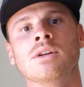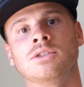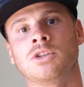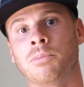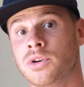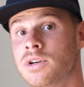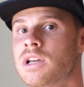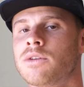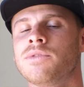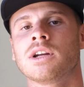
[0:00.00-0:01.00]
to put
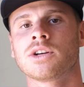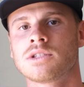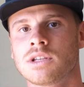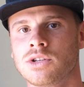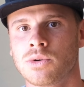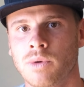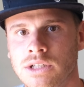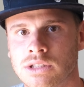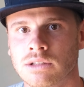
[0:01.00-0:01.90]
yourself in a good situation.